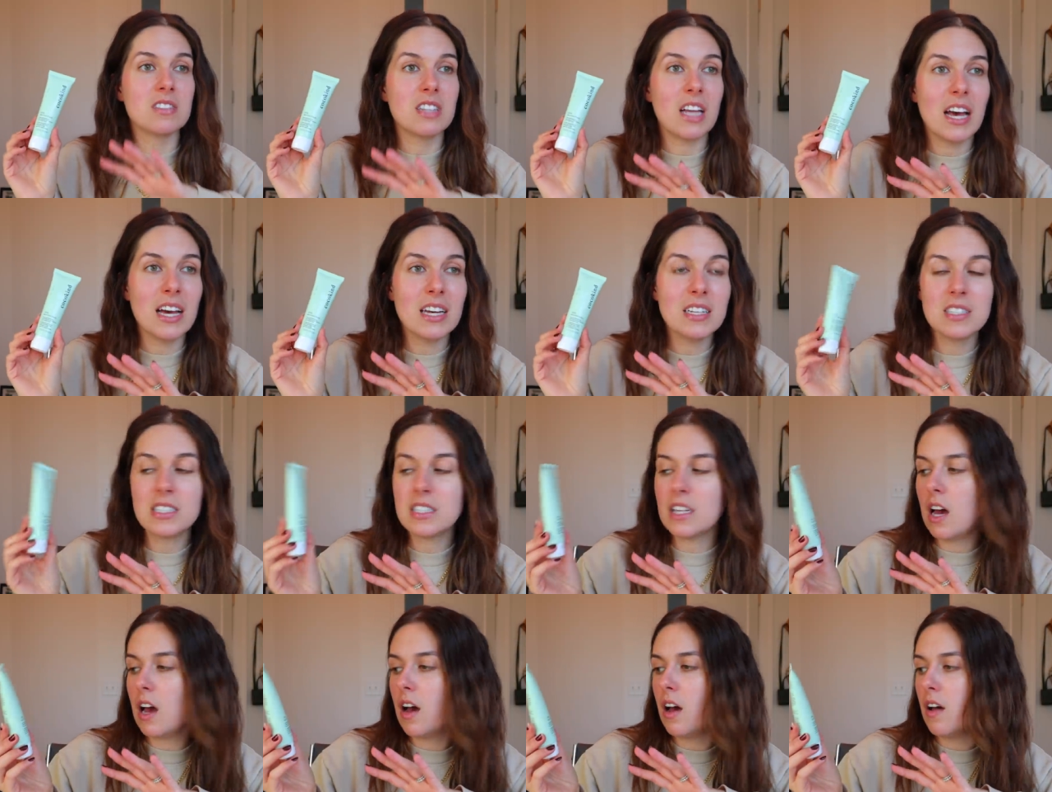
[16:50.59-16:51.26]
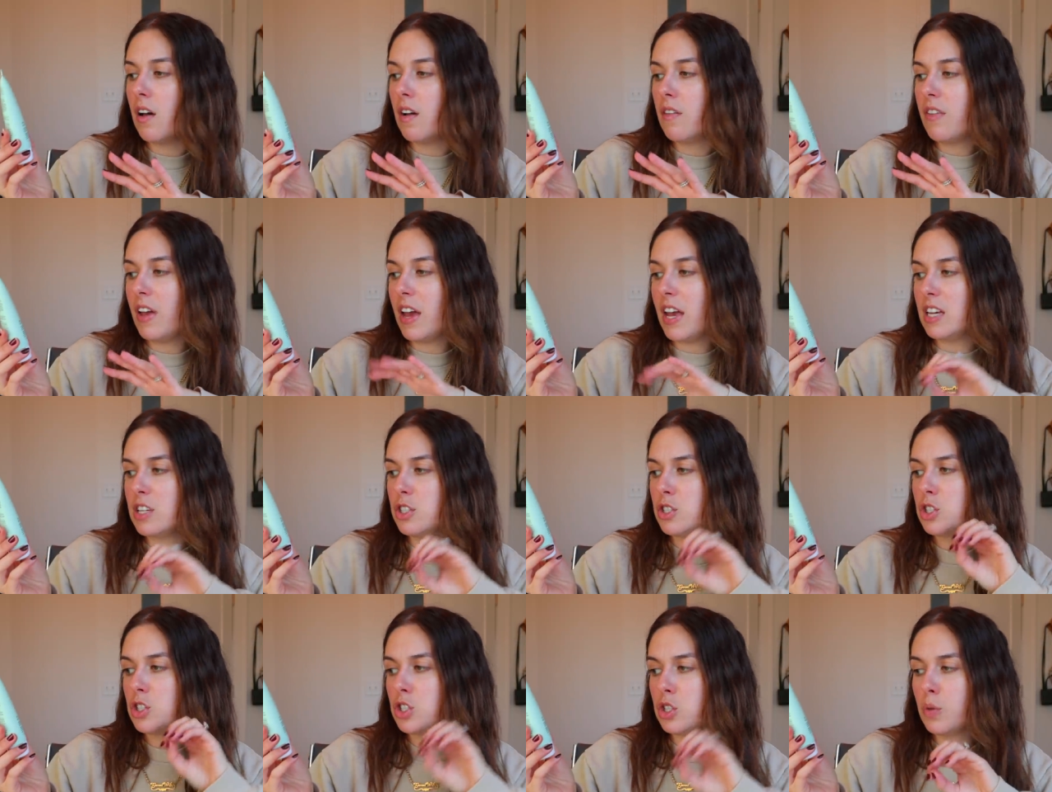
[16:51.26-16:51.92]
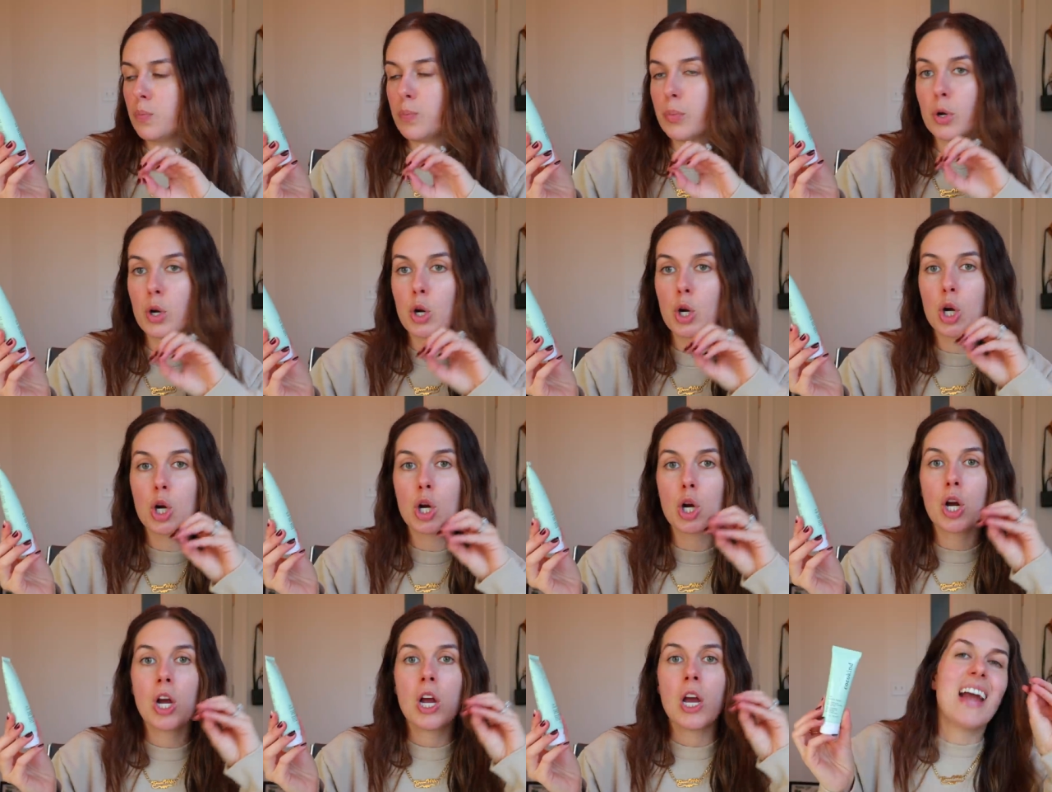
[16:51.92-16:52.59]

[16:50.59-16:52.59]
less of a super